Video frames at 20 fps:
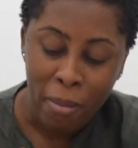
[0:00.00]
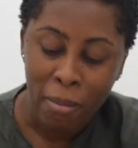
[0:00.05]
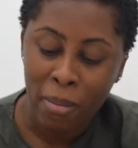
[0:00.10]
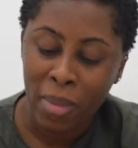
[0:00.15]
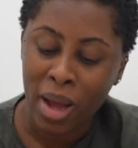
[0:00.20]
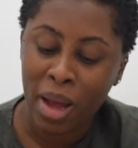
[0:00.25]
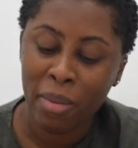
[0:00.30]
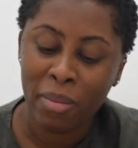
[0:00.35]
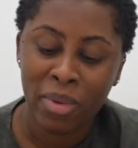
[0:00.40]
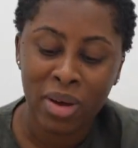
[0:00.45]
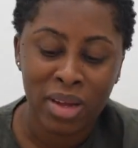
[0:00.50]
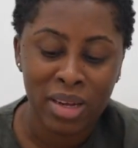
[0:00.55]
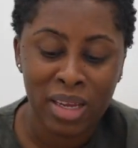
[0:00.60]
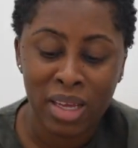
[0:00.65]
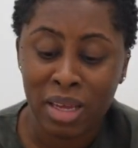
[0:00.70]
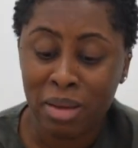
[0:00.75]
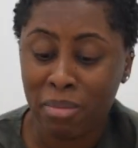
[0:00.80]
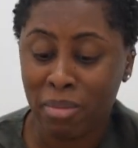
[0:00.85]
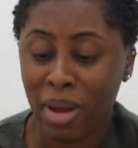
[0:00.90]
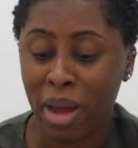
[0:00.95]
My
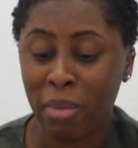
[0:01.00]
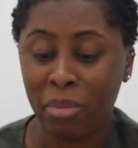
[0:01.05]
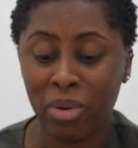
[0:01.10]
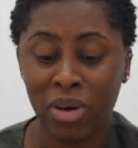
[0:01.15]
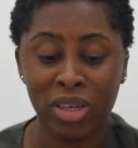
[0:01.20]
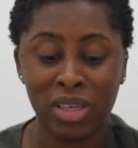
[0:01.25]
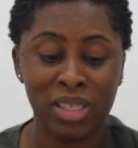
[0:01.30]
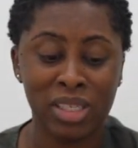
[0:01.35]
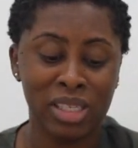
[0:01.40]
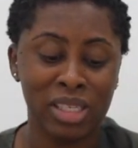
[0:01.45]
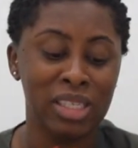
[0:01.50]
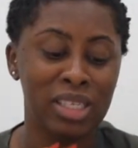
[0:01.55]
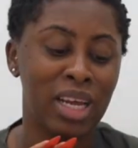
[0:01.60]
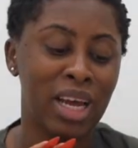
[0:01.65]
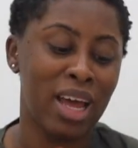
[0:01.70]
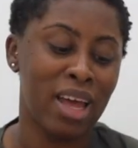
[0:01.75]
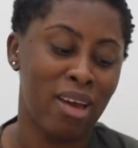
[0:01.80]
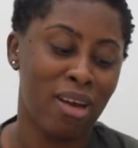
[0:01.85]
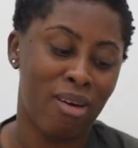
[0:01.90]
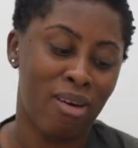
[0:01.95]
money, my body,
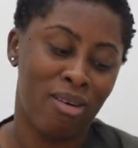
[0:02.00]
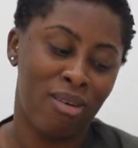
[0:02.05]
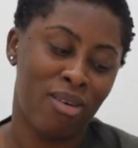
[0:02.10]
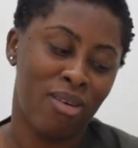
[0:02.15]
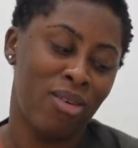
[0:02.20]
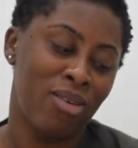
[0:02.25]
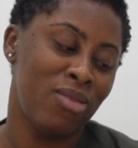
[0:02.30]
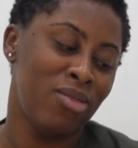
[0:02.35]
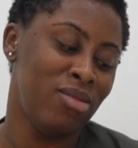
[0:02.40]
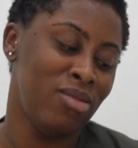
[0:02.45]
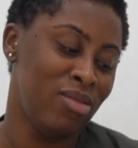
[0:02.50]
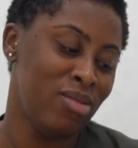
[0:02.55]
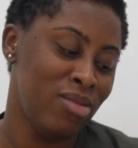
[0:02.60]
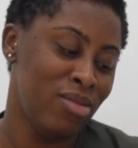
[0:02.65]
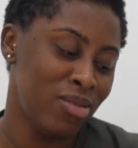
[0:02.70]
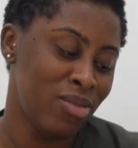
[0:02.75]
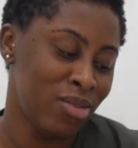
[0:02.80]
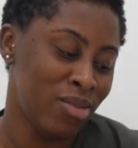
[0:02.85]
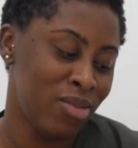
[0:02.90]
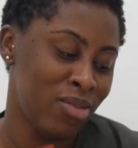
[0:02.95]
now your
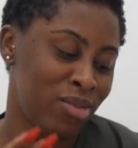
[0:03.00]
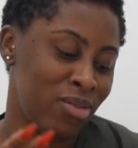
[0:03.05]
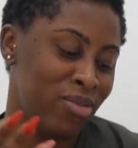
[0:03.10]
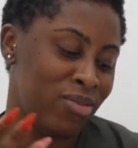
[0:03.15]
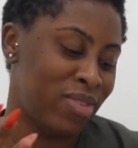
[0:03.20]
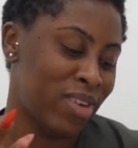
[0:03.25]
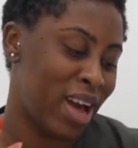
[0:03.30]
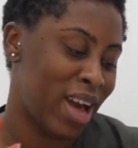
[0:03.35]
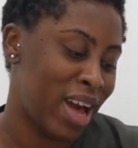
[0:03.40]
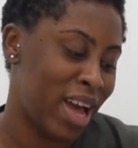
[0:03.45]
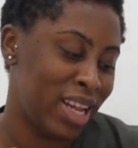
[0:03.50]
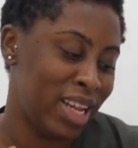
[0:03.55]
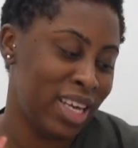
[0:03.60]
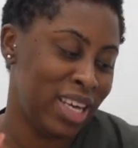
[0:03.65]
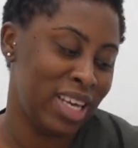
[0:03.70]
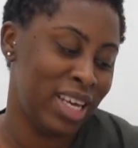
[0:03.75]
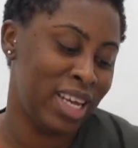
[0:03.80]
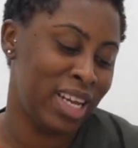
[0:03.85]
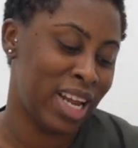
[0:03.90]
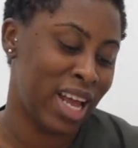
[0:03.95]
own, no
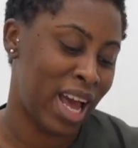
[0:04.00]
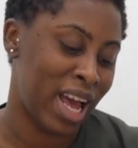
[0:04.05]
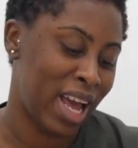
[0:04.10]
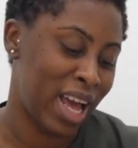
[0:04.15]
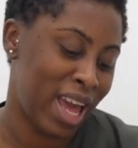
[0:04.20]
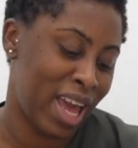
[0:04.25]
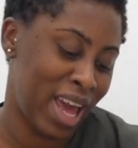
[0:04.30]
vanilla.